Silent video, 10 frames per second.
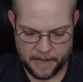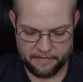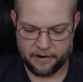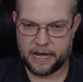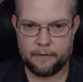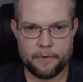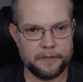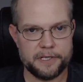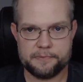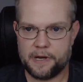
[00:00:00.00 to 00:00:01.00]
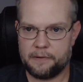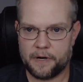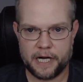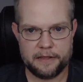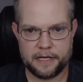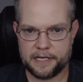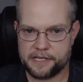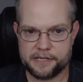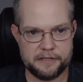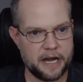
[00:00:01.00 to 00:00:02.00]
If you're not willing to spend money, then this
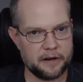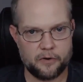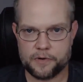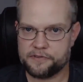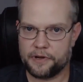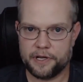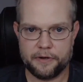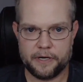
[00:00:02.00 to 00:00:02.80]
is not a course for you.